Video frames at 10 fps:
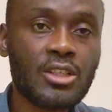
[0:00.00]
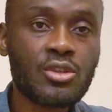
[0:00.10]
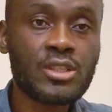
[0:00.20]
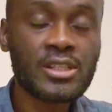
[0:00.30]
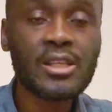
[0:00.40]

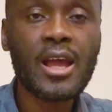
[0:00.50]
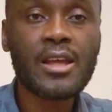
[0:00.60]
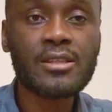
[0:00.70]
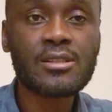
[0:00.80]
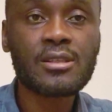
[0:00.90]

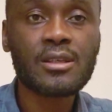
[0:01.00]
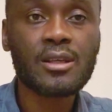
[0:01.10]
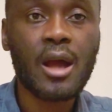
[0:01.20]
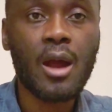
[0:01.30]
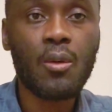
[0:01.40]
discuss
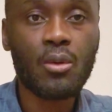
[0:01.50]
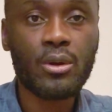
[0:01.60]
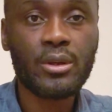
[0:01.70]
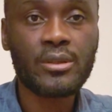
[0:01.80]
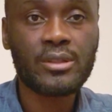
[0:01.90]

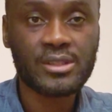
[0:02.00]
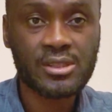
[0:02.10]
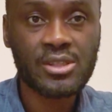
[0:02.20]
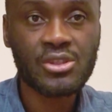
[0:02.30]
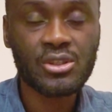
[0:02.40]
our
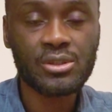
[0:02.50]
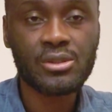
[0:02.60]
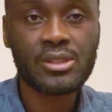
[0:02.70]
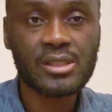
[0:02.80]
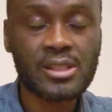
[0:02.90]
decision, to
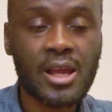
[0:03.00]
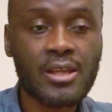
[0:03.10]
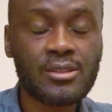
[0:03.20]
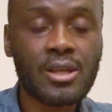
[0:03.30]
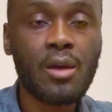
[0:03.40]

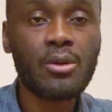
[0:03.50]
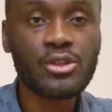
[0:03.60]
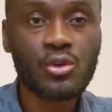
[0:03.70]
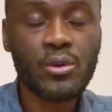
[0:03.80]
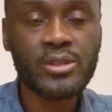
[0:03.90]
discuss our
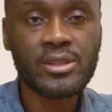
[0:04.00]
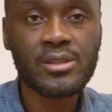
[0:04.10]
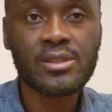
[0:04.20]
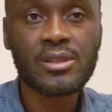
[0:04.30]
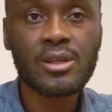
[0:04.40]

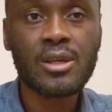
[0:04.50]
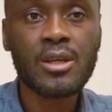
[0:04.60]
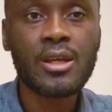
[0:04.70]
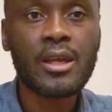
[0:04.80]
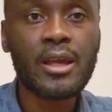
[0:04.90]
choices,
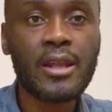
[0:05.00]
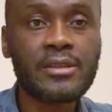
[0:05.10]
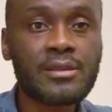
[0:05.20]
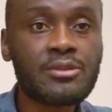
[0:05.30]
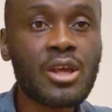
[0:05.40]
and
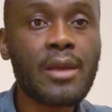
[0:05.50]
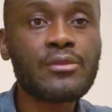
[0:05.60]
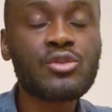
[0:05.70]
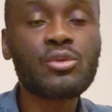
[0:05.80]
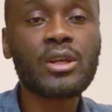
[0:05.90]

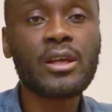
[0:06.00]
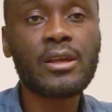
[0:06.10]
sometimes to